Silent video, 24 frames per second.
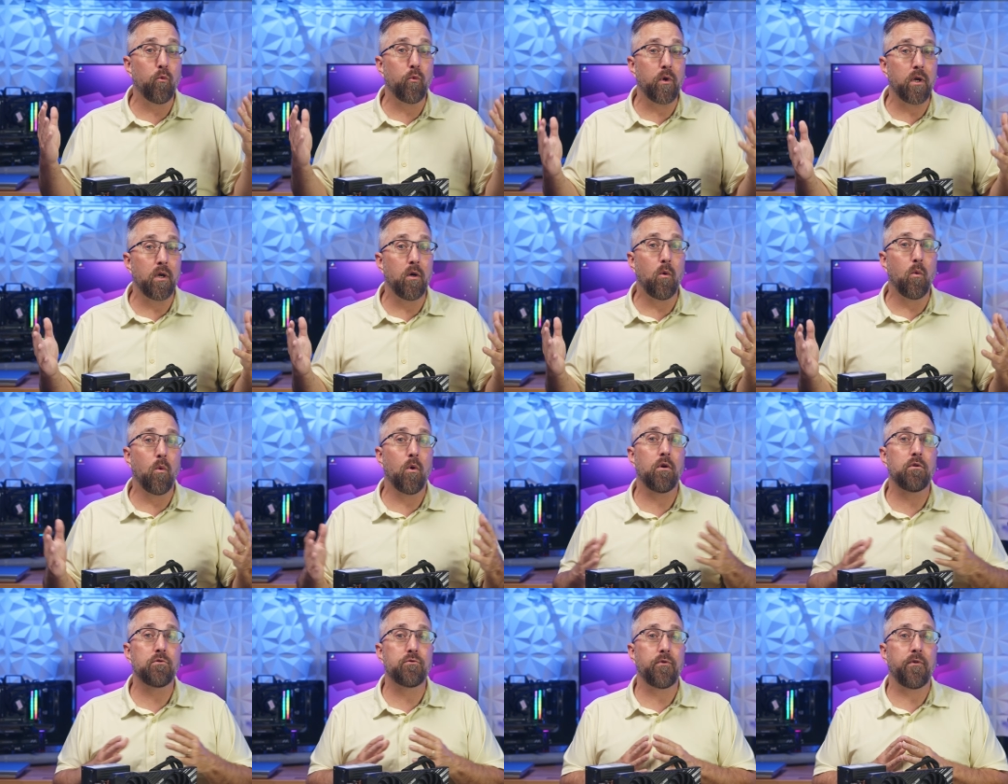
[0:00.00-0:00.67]
real
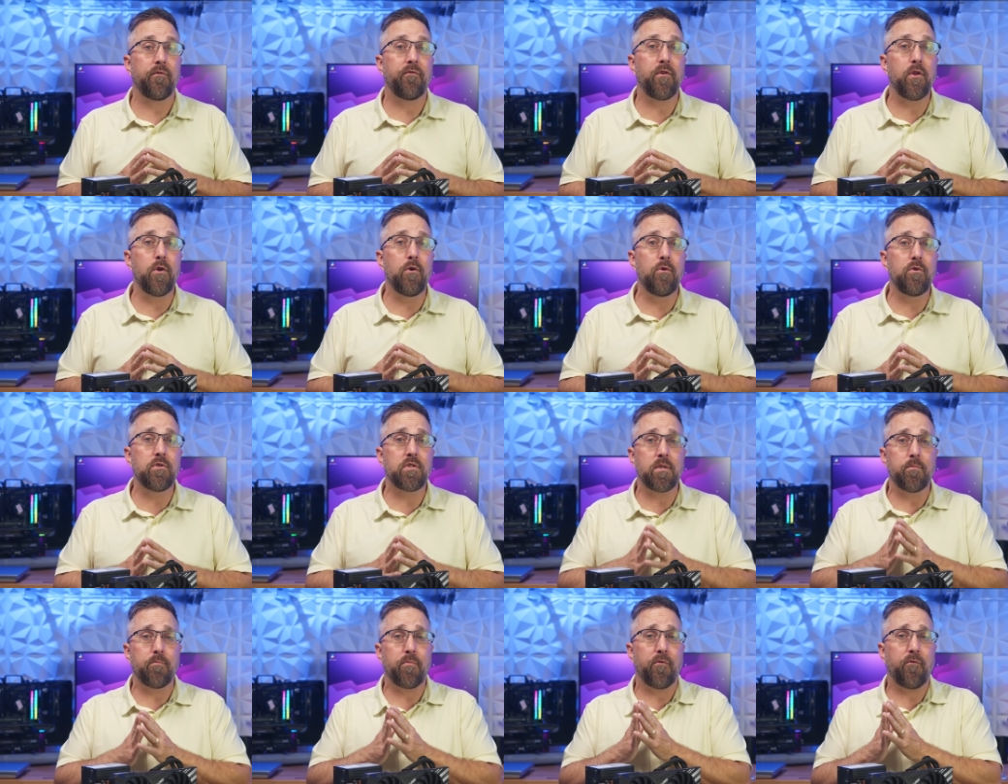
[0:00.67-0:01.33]
world
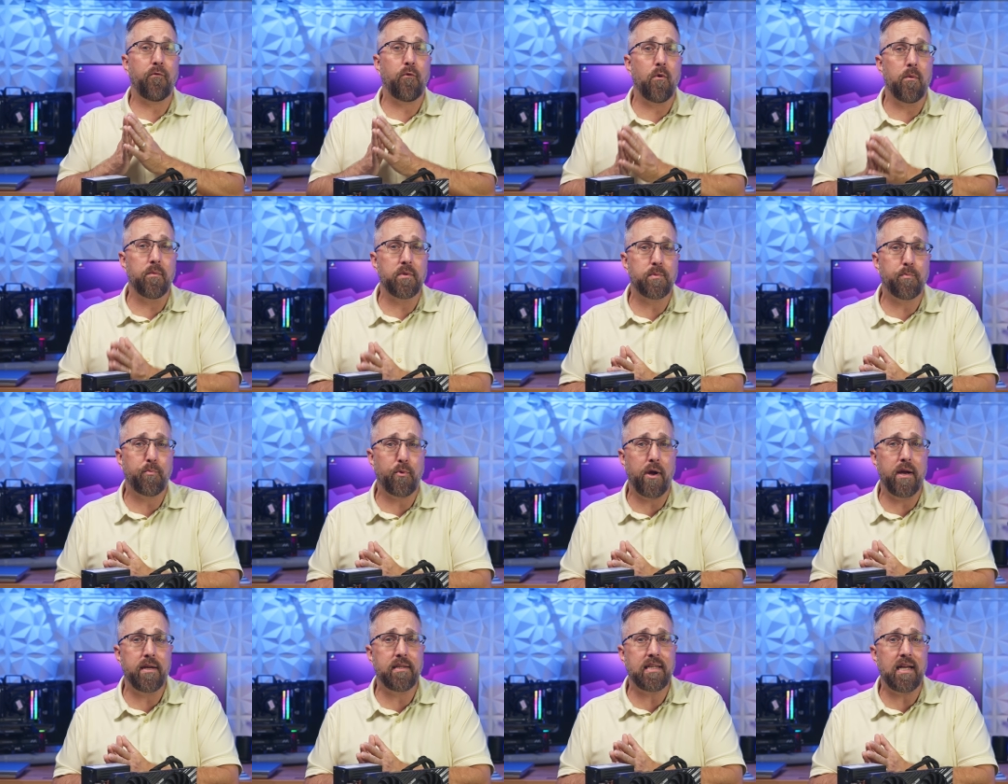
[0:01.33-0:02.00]
reviews and performance
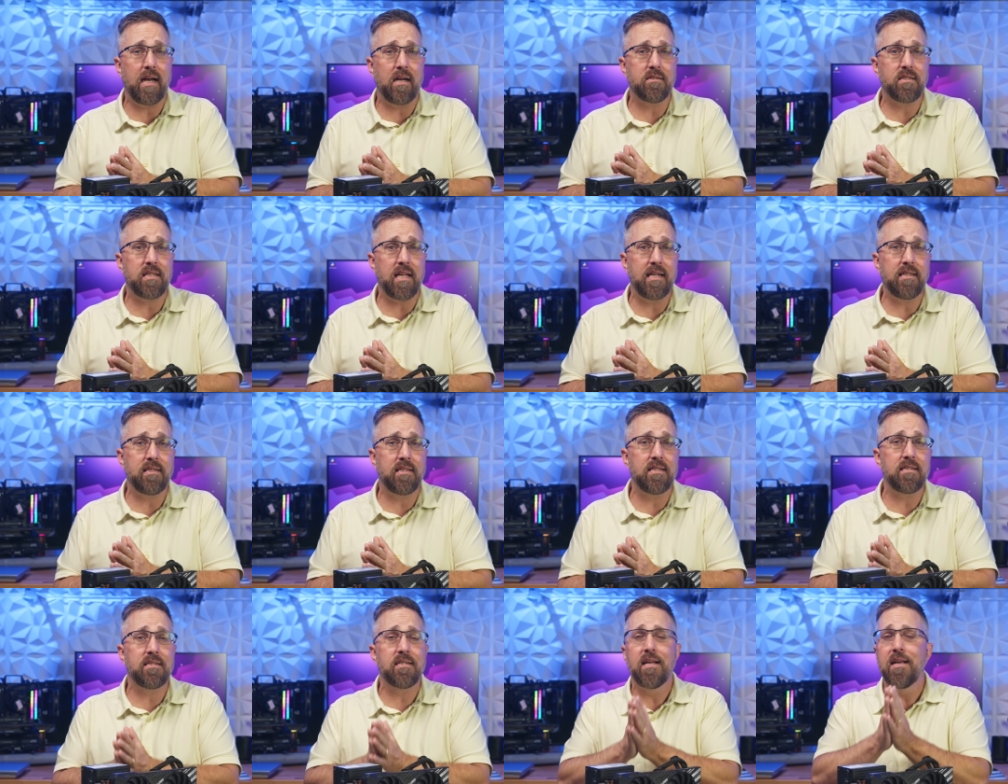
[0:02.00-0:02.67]
breakdowns like
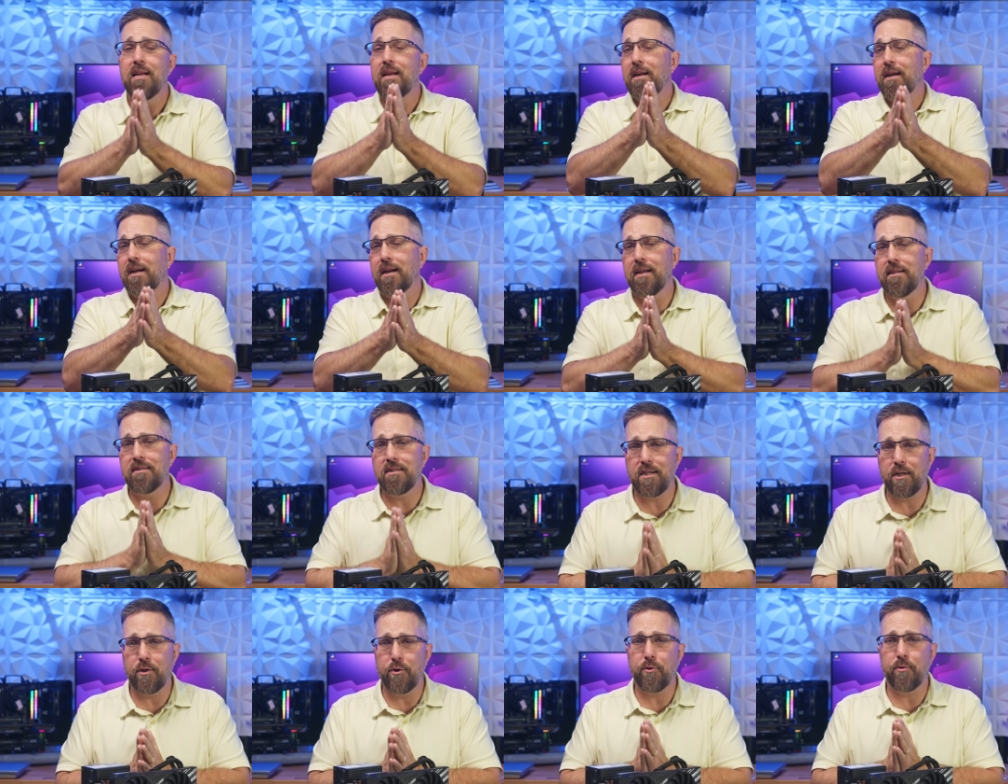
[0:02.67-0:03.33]
this,
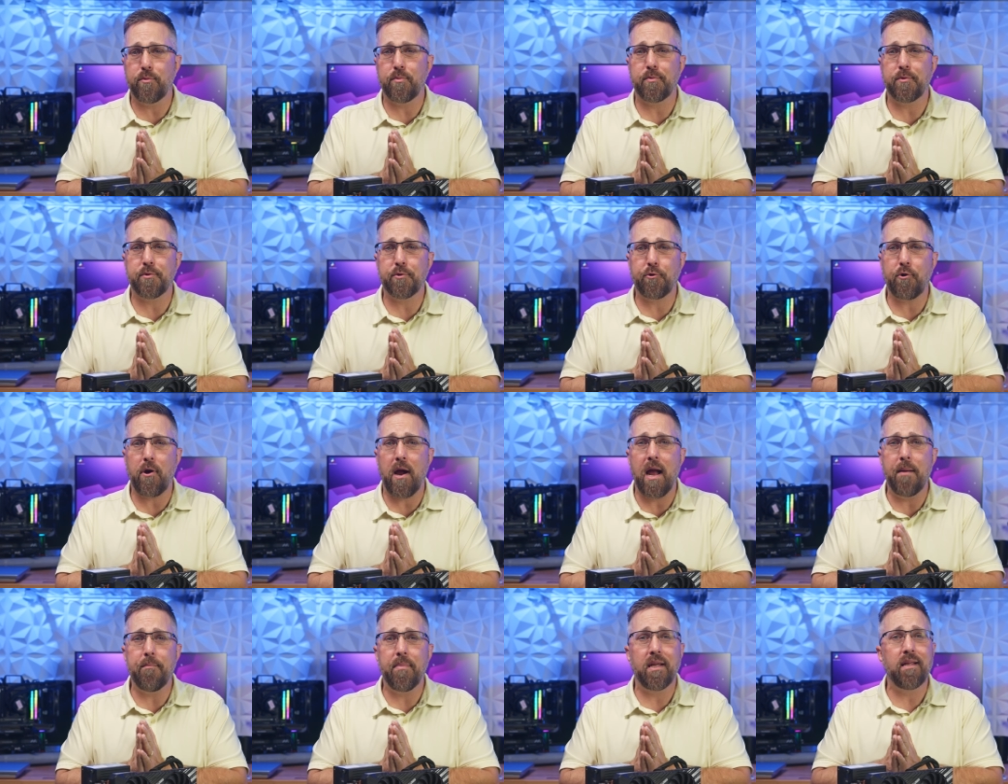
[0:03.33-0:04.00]
consider
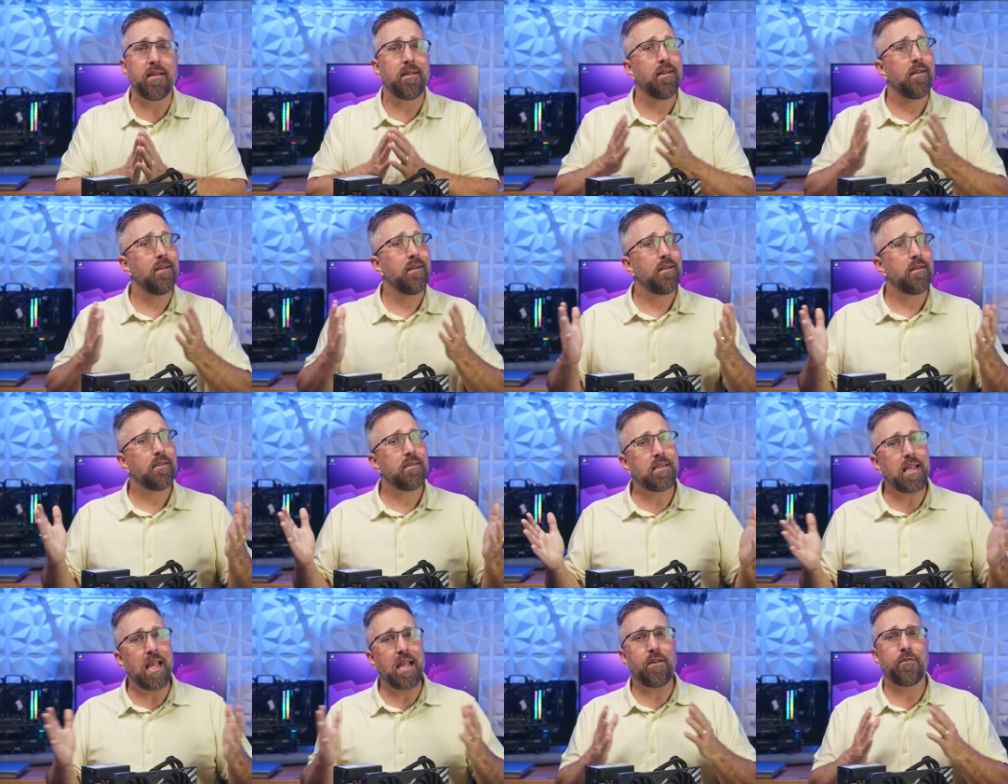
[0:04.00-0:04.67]
subscribing.
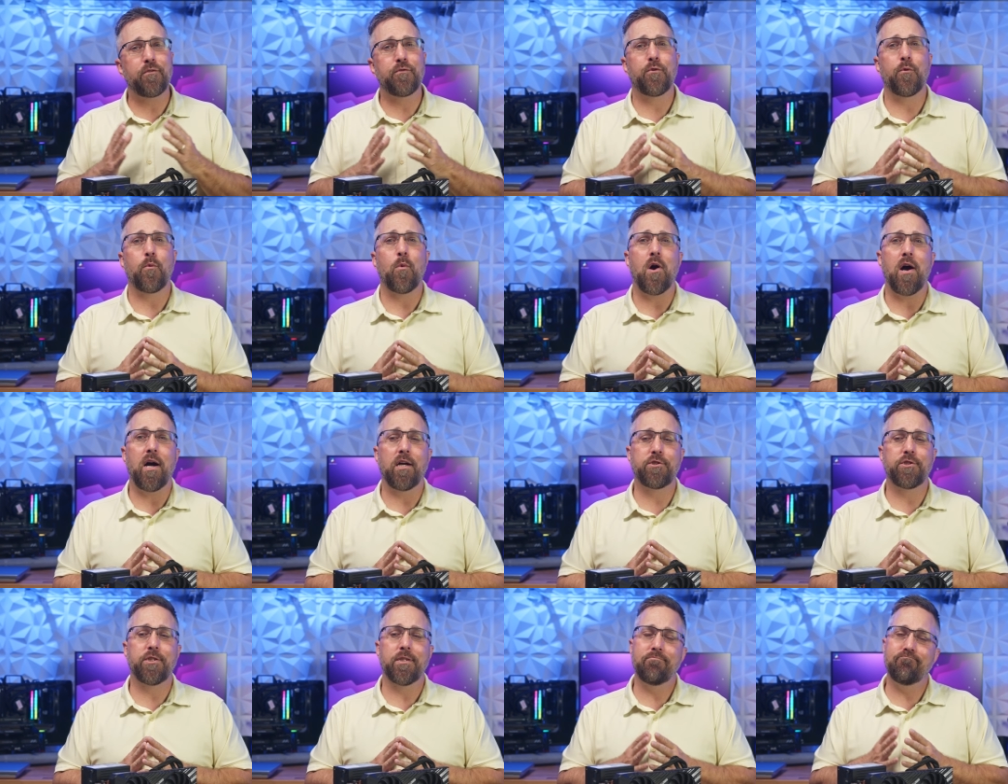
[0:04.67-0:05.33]
Thanks for
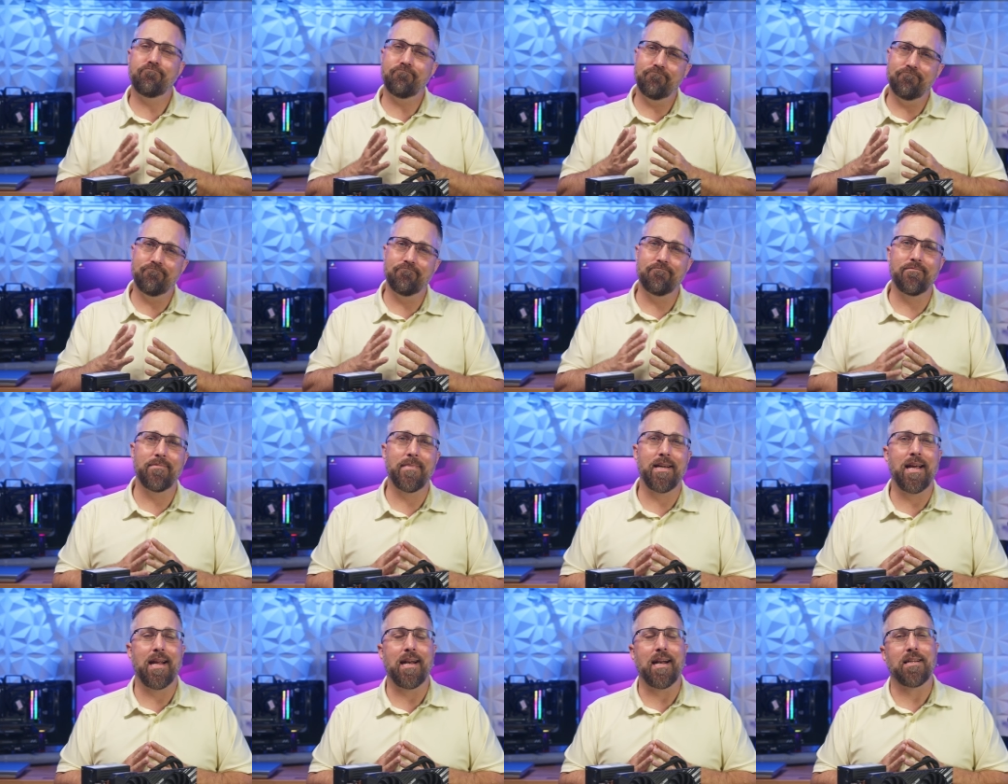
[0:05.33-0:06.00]
watching,
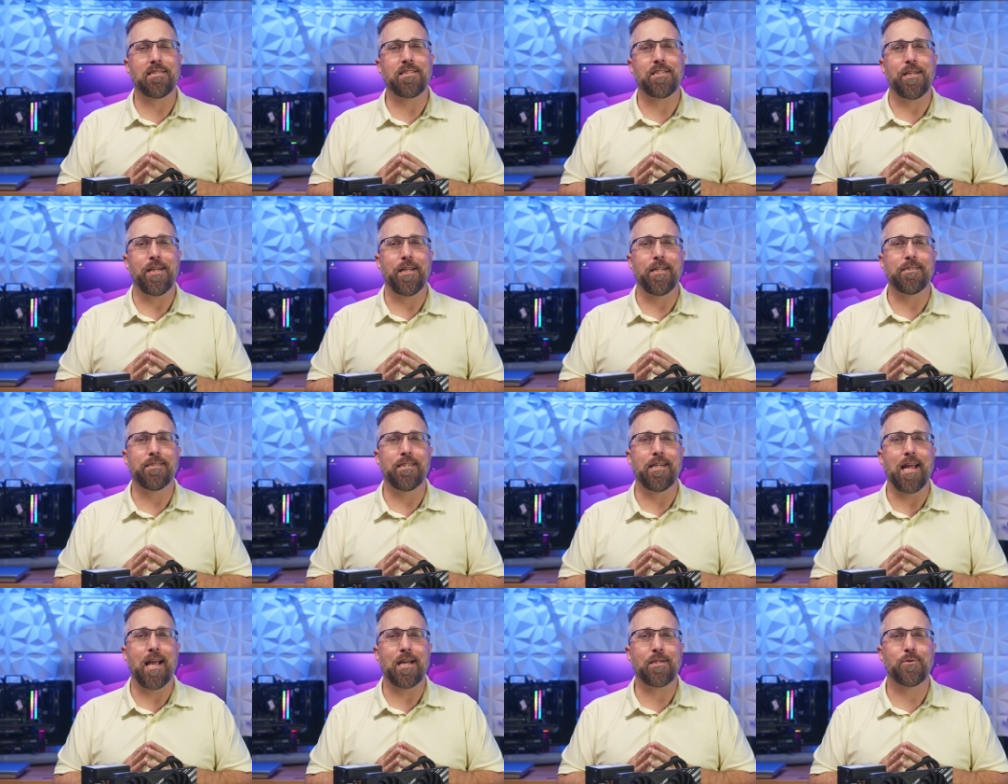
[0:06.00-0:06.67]
and I'll see you in
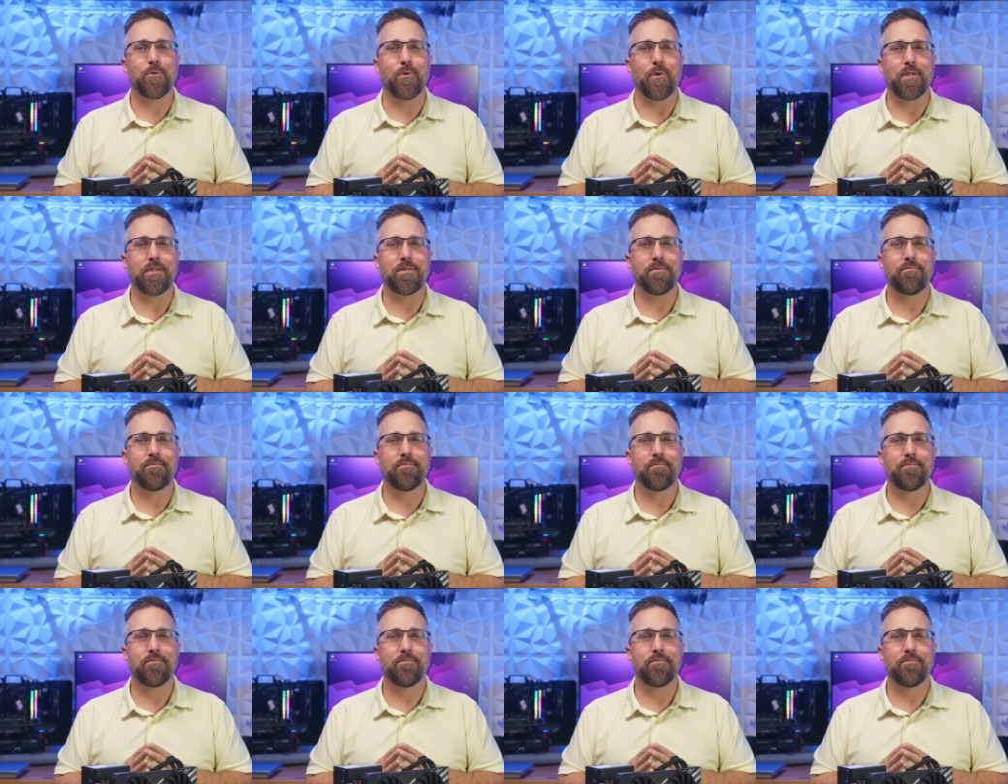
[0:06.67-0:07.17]
the next one.